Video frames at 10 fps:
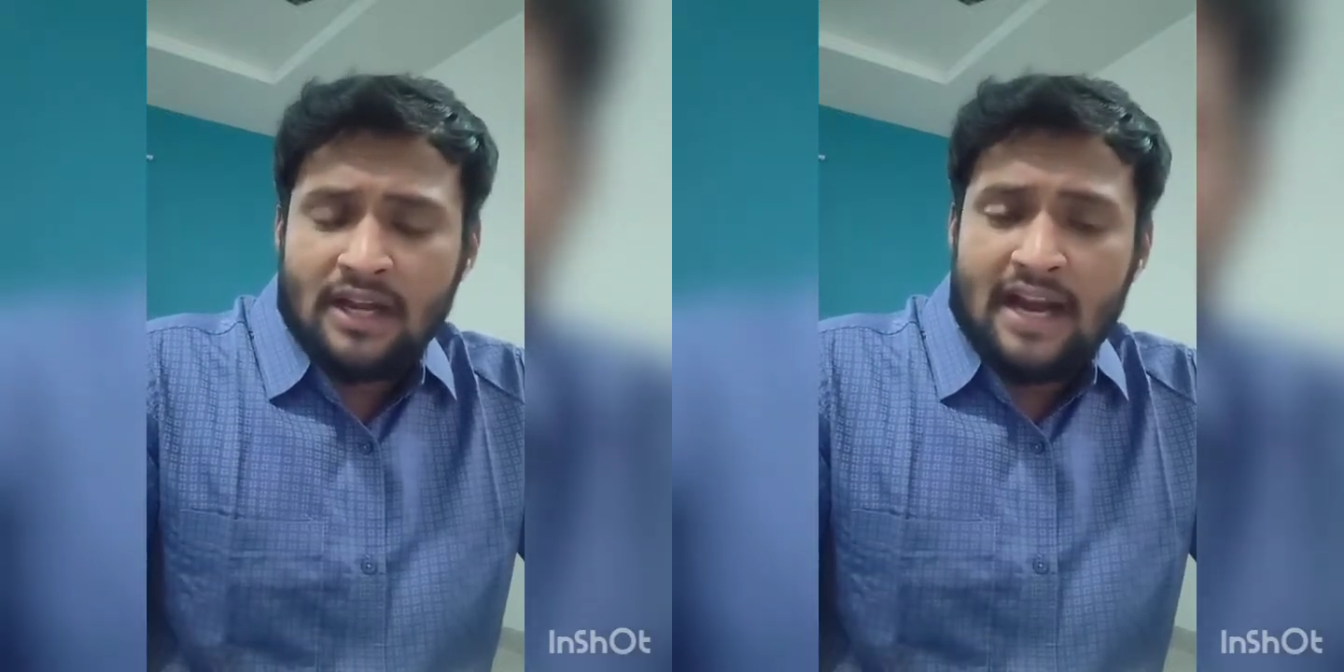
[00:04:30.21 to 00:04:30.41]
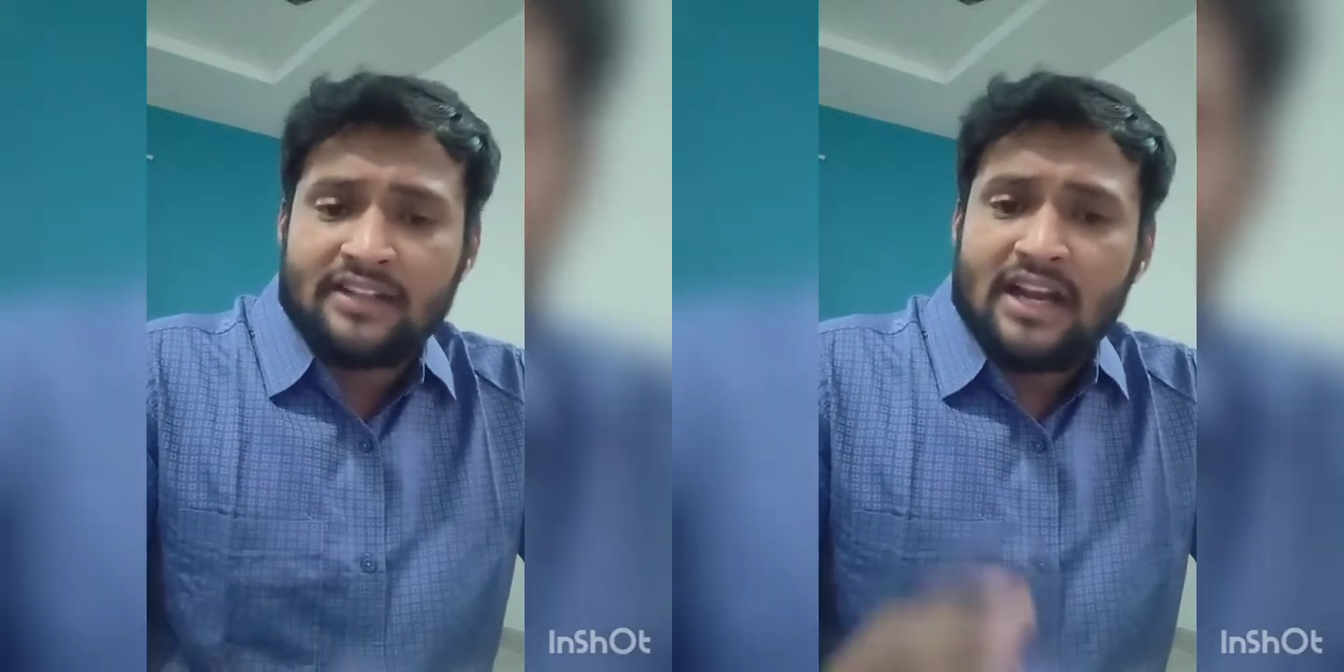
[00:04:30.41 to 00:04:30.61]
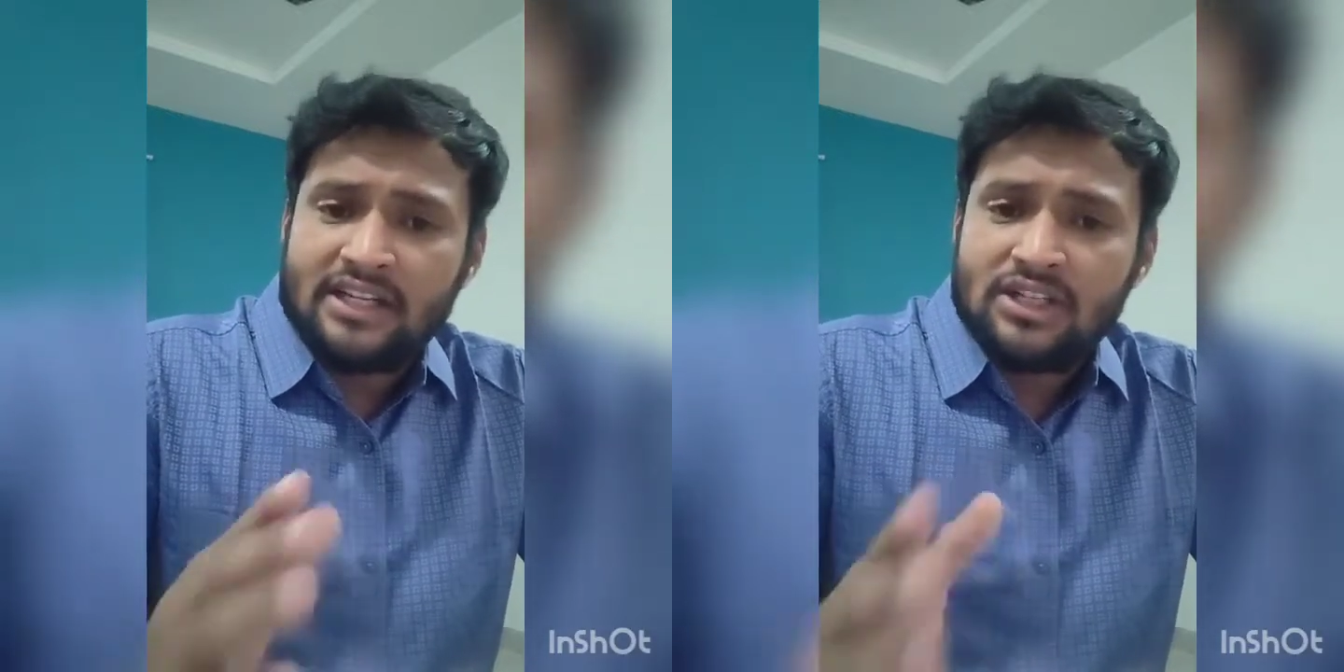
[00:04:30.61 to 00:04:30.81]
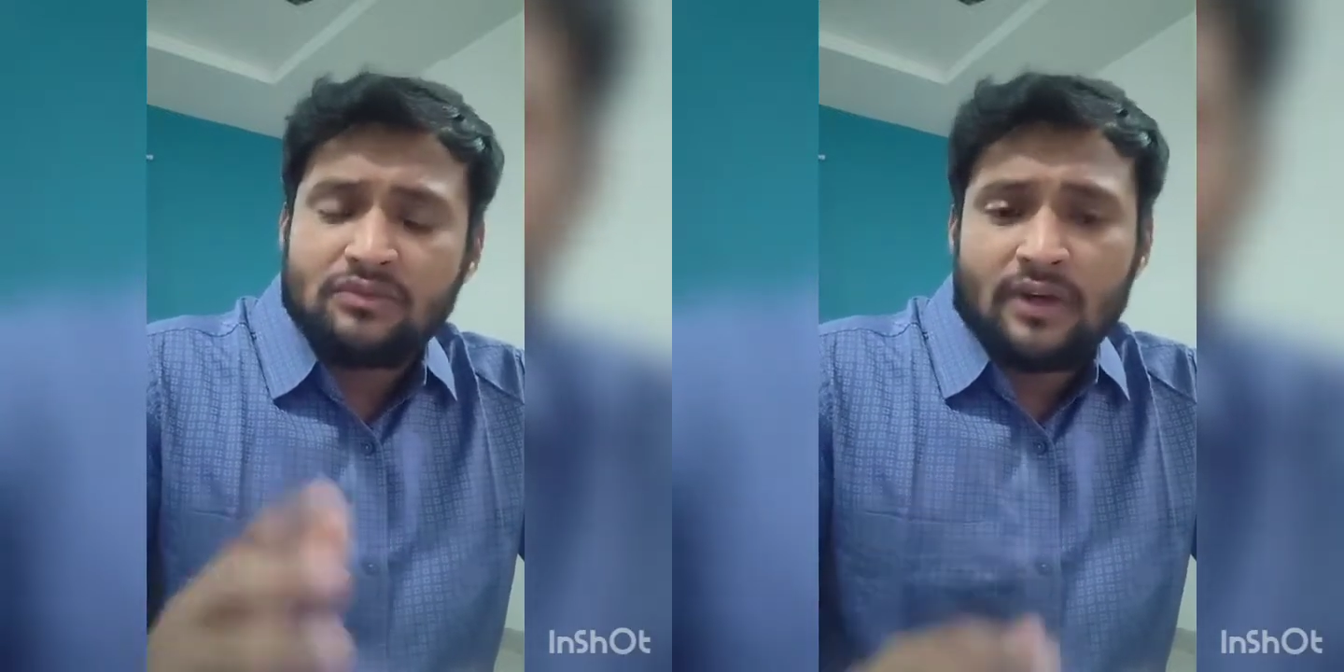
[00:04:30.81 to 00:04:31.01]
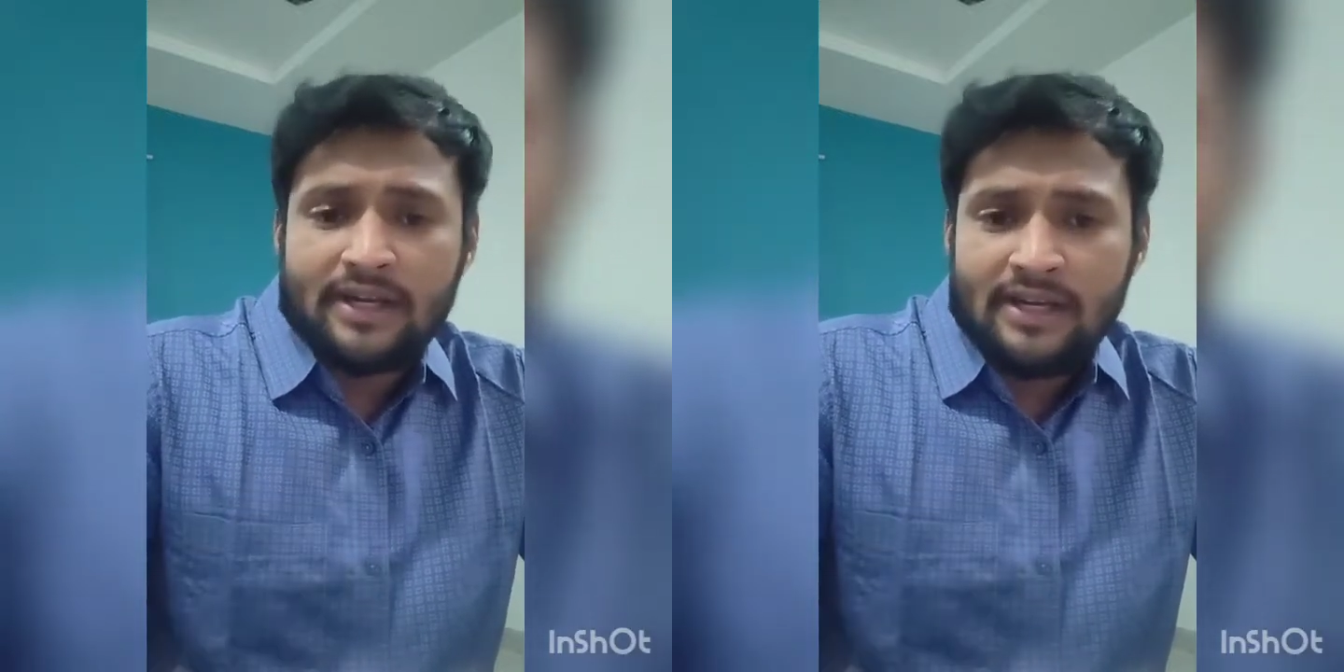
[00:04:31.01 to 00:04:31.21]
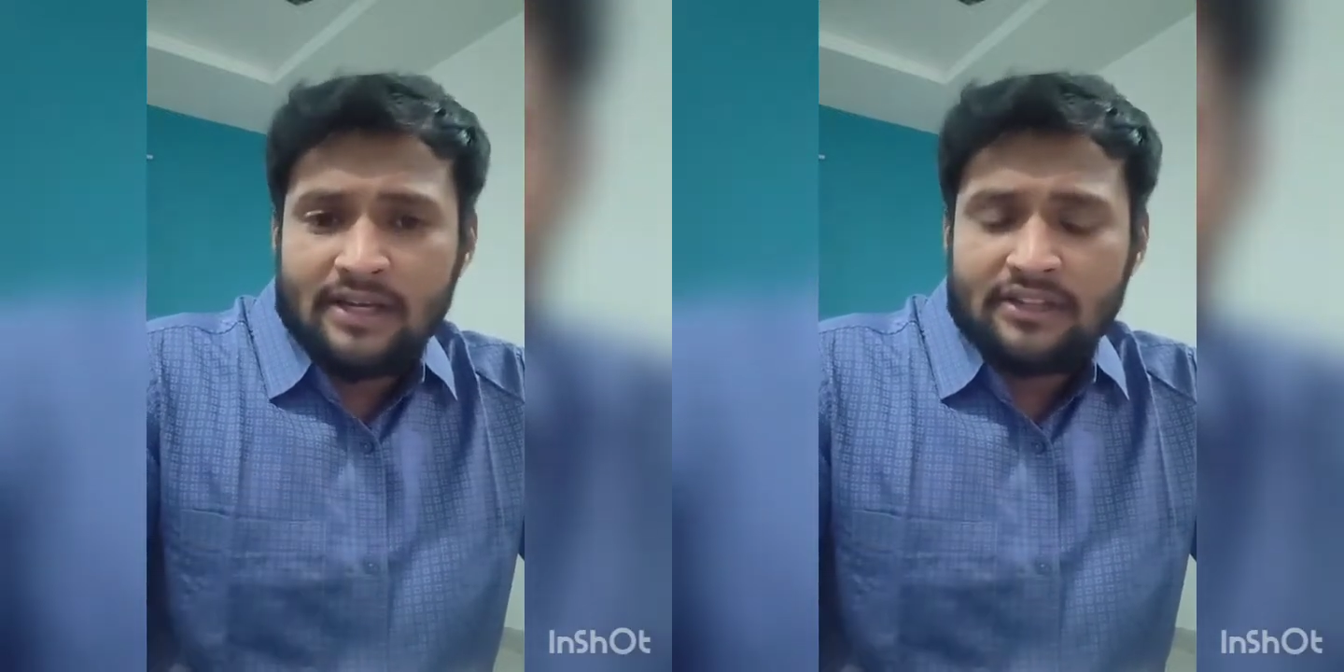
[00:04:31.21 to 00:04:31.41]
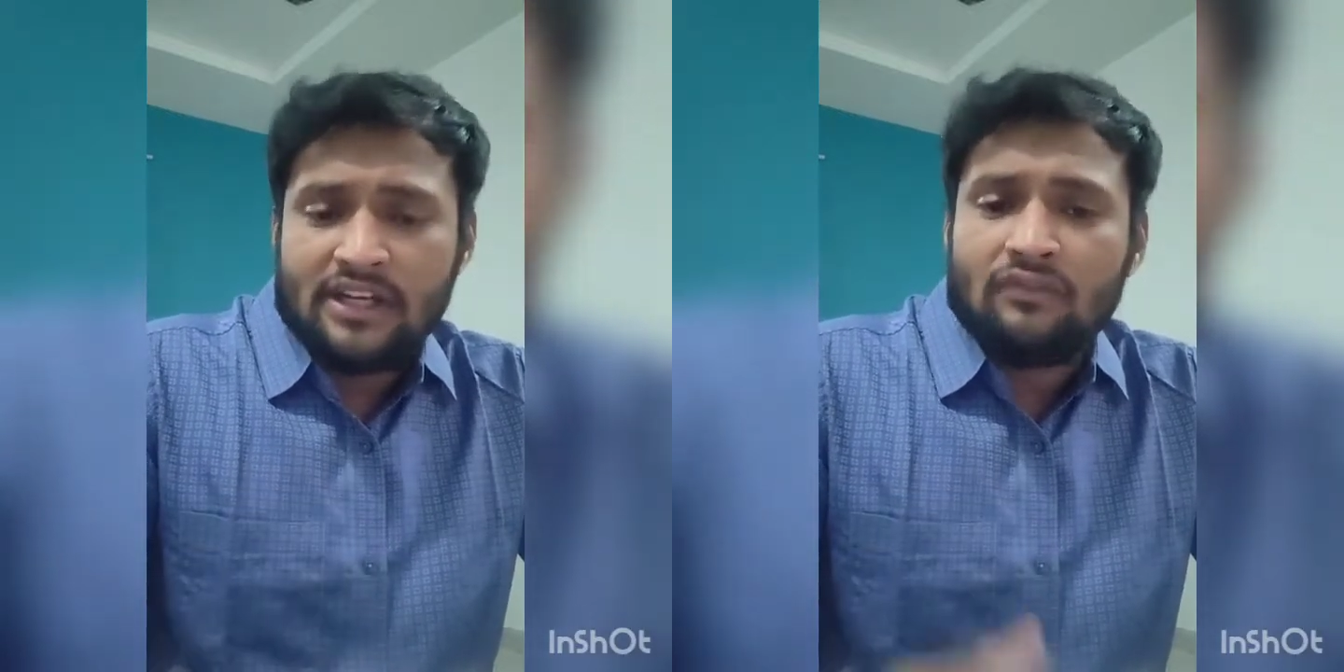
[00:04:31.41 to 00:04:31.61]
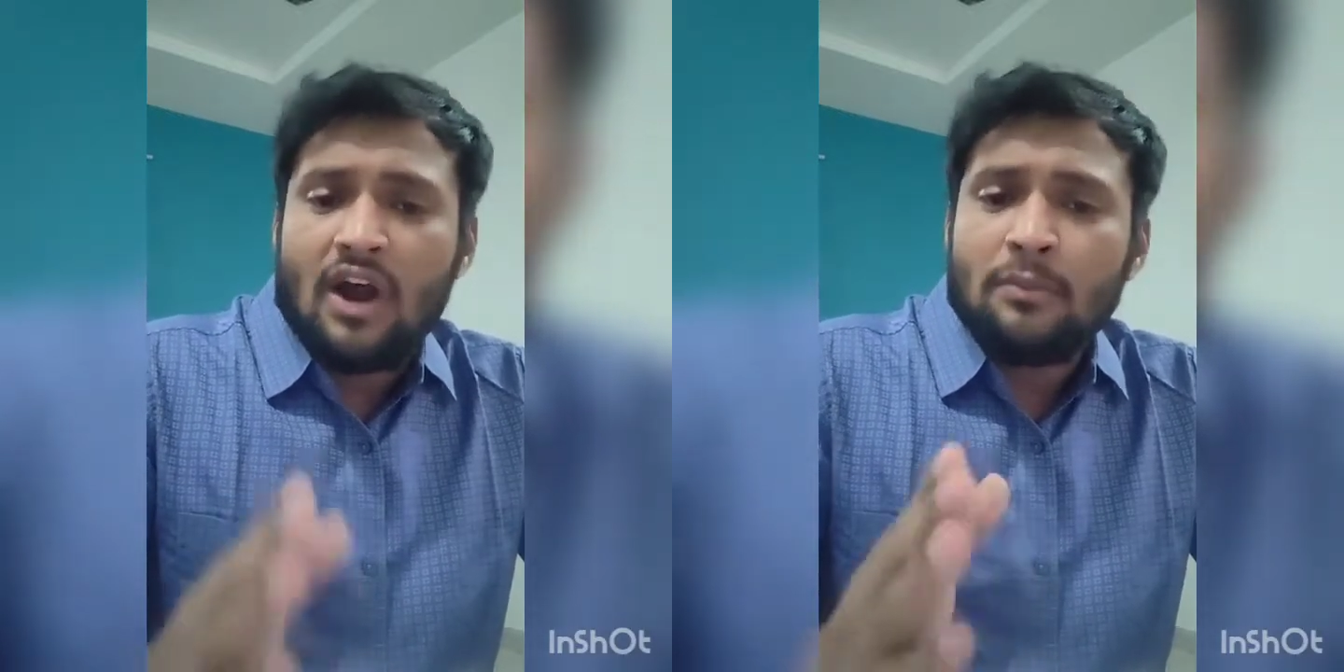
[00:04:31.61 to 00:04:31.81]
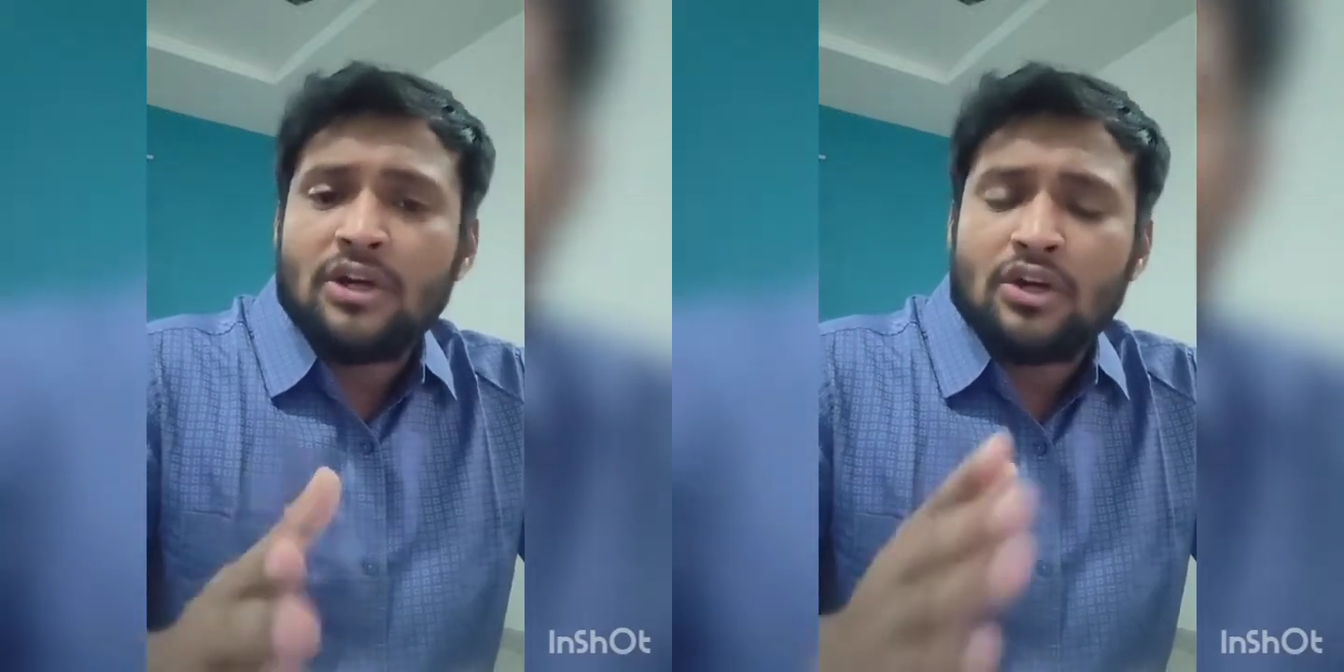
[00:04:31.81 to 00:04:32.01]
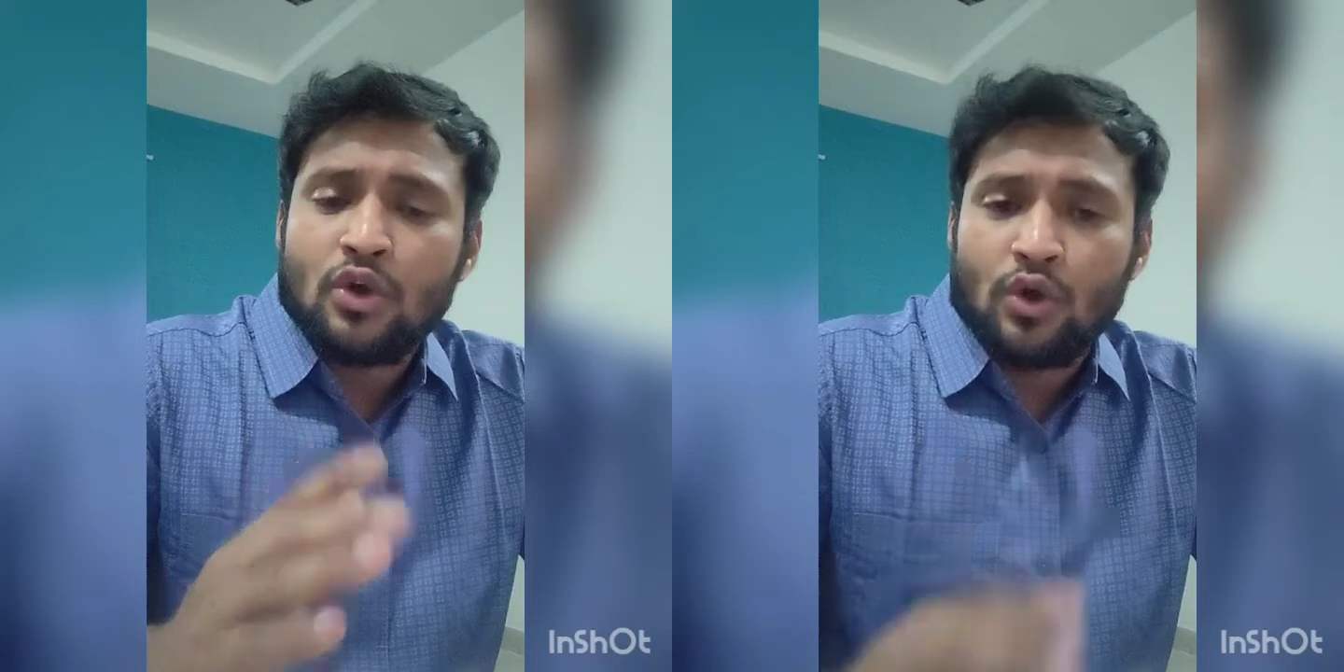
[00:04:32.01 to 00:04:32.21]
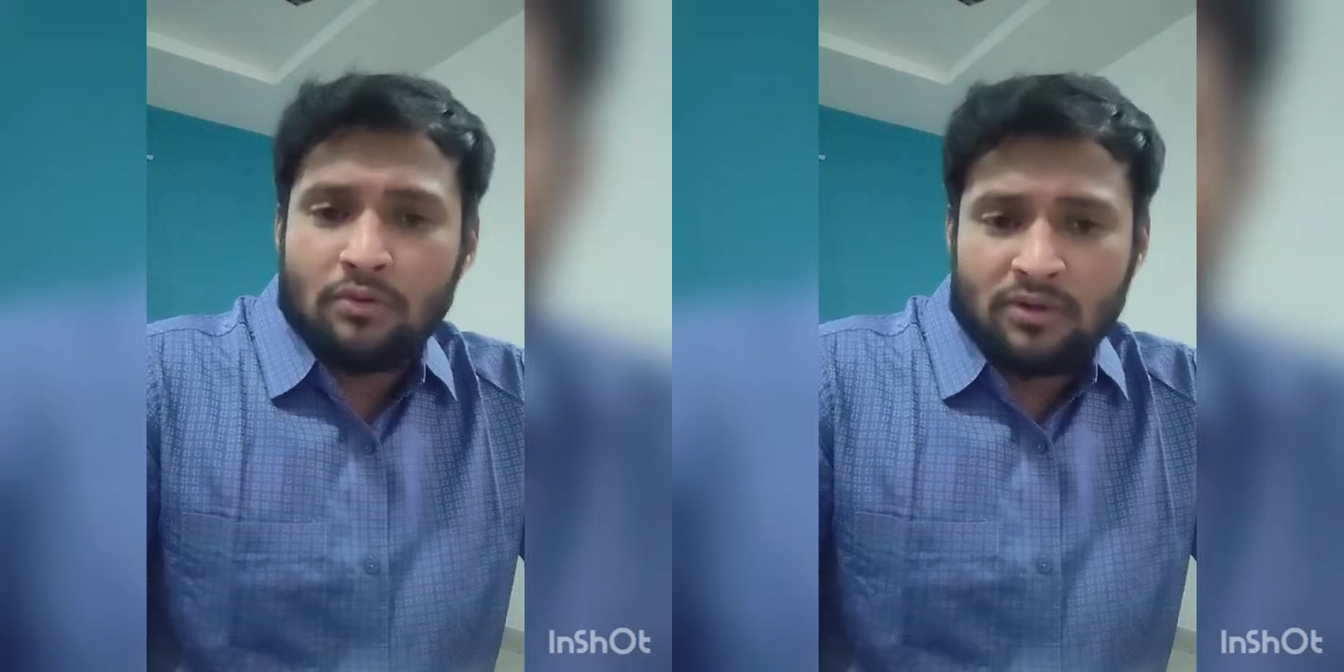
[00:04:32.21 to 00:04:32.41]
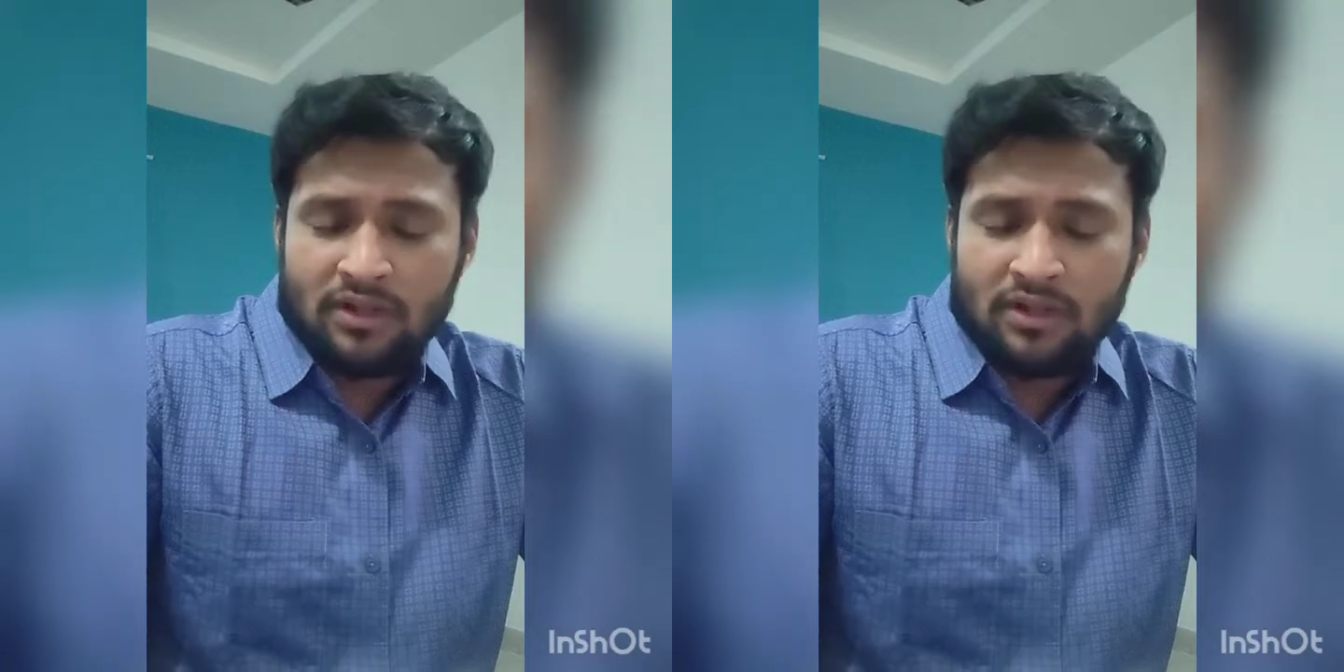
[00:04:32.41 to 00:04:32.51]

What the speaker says: and that is why the environmental